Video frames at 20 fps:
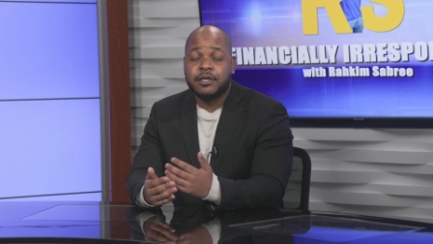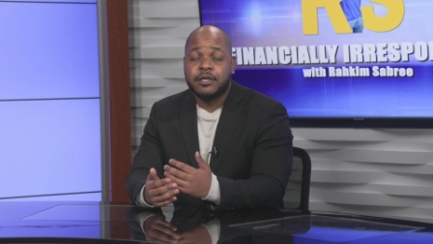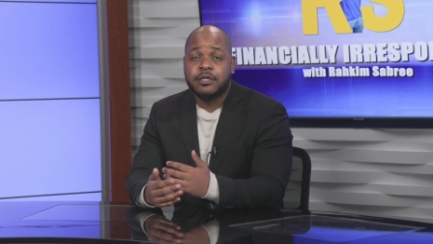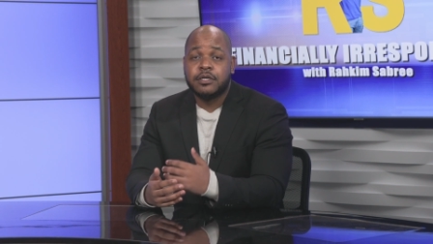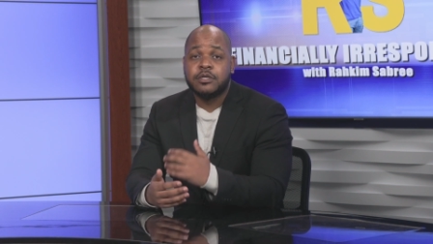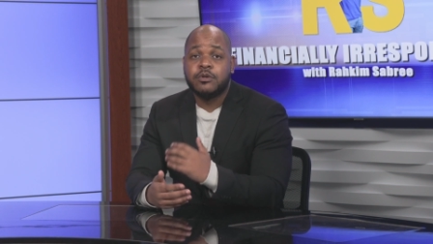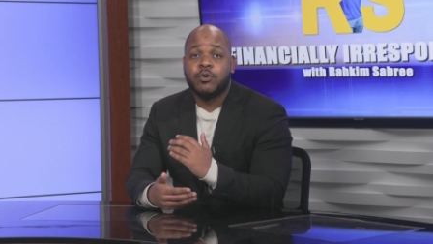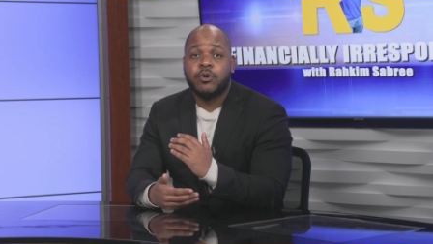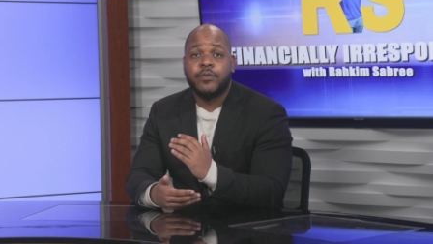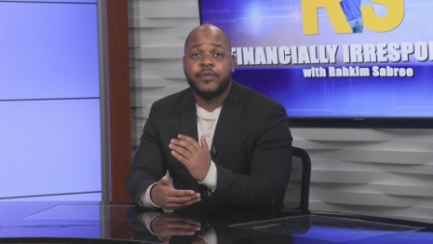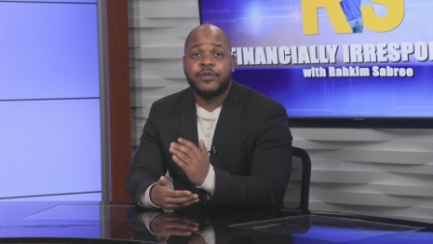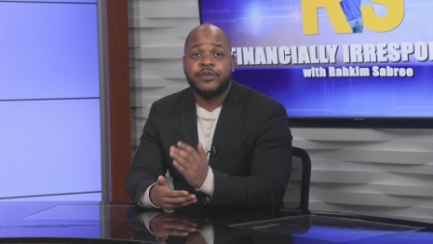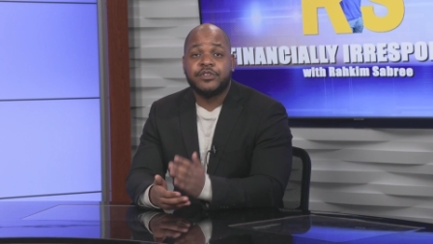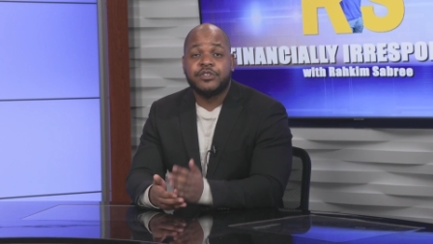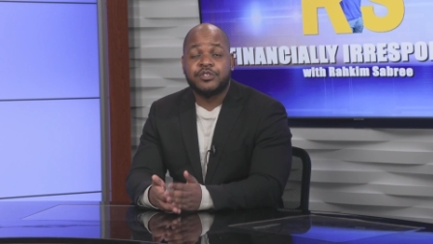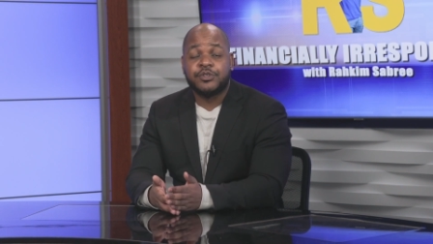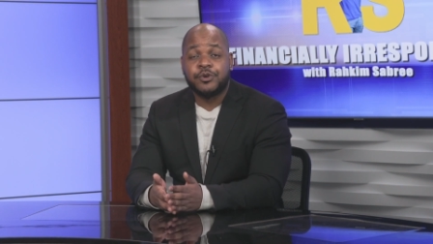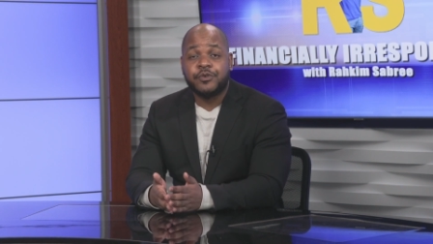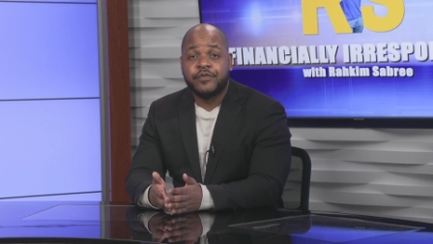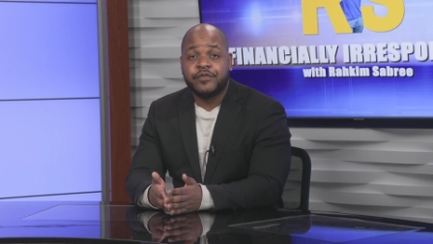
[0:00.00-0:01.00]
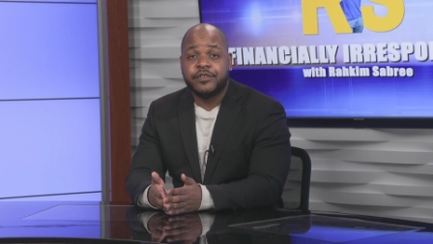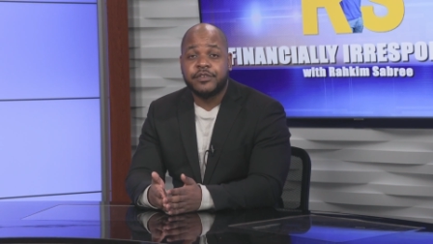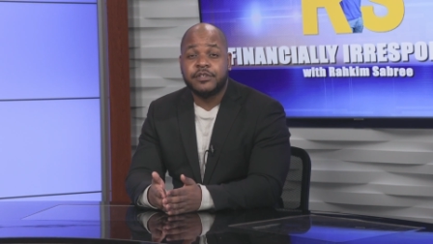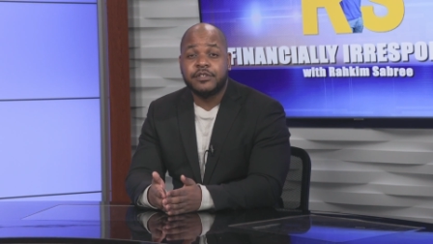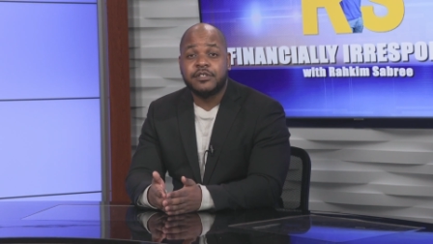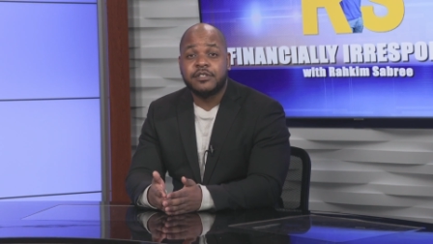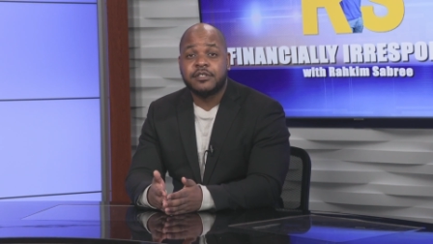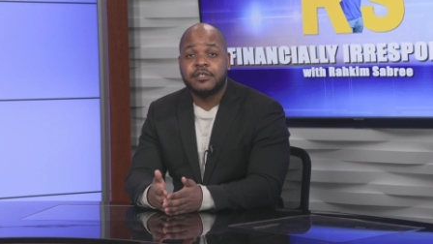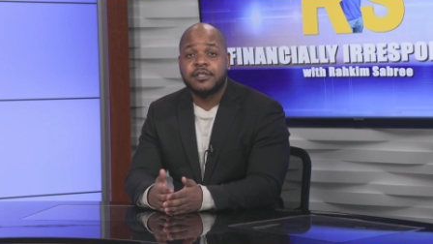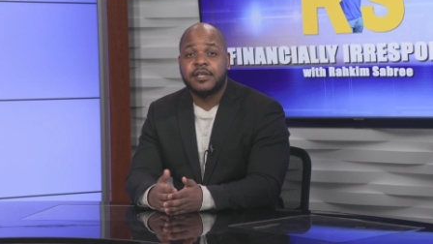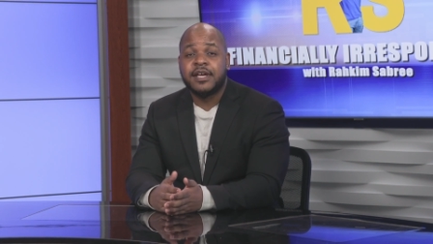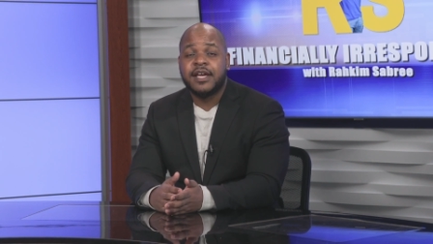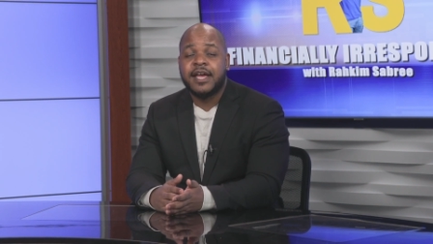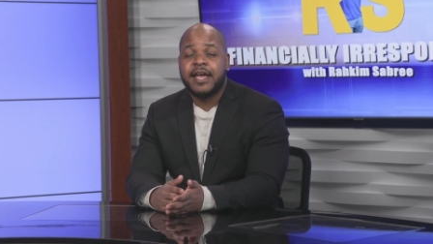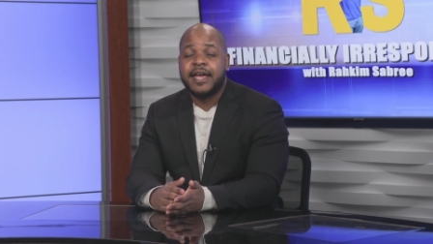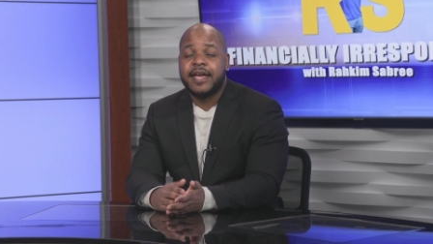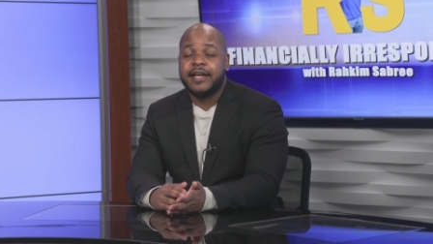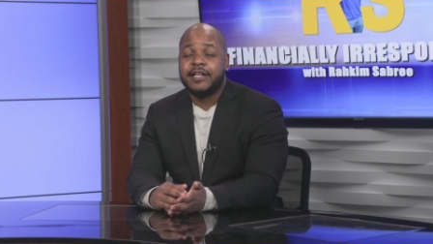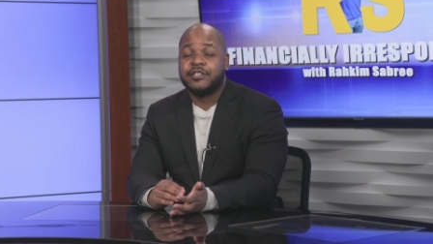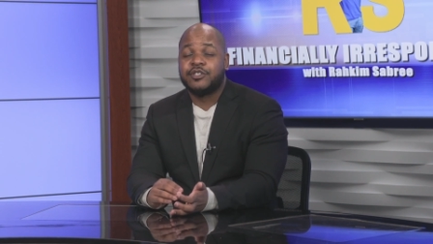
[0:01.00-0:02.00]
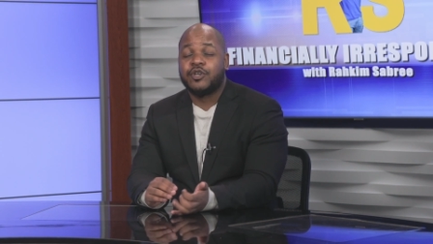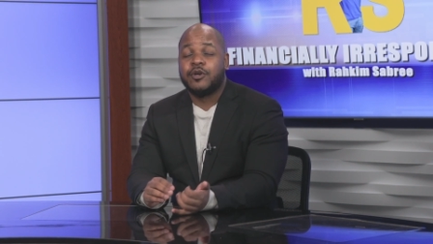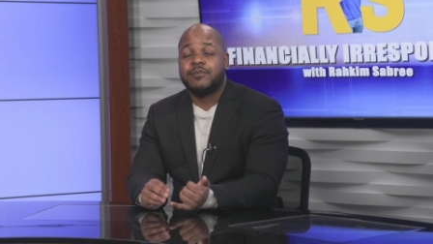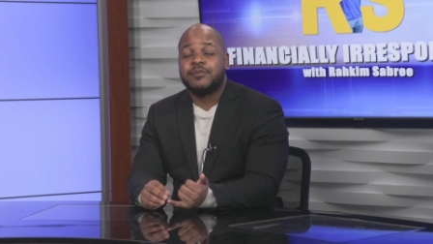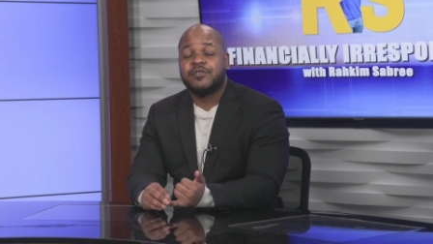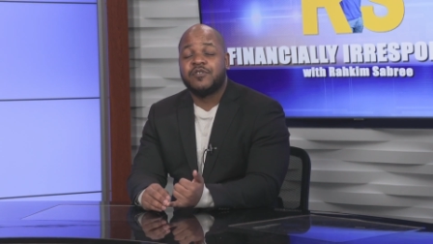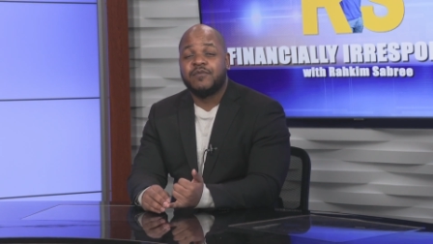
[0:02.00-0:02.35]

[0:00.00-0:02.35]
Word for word: good on the surface in terms